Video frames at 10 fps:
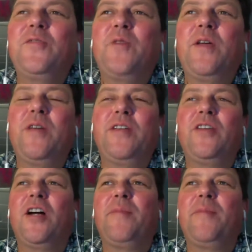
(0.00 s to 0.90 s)
we
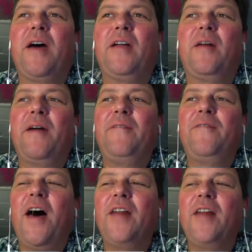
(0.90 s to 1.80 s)
talk about my
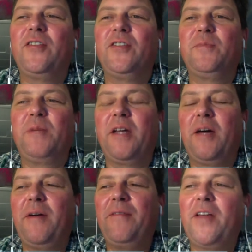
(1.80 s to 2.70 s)
father's
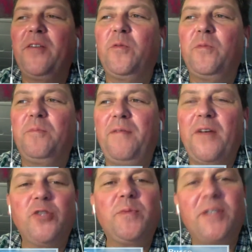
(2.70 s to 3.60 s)

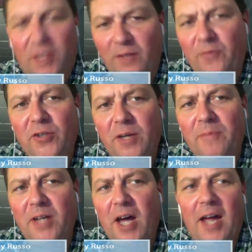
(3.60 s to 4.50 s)
been sick for
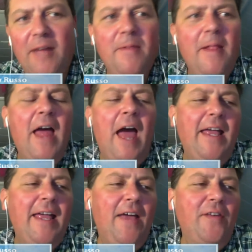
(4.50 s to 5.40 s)
some time.
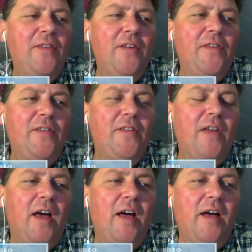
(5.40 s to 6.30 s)
He has this
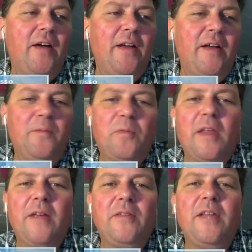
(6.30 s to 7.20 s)

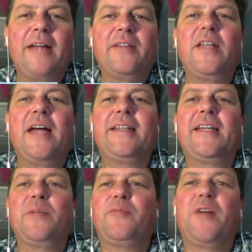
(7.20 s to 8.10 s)
not to
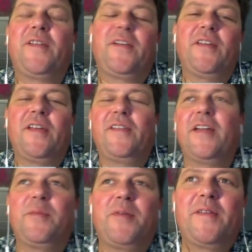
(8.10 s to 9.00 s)
get depressing, because it's not
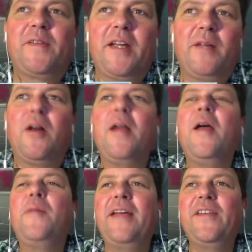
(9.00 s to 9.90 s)
depressing anymore.
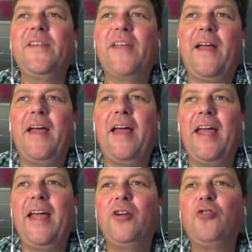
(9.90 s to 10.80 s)
He has this like
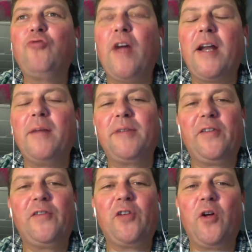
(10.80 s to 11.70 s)
incredibly
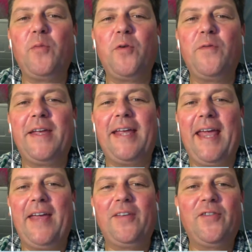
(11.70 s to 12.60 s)
slow moving
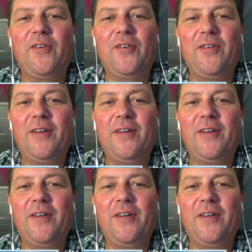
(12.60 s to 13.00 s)
cancer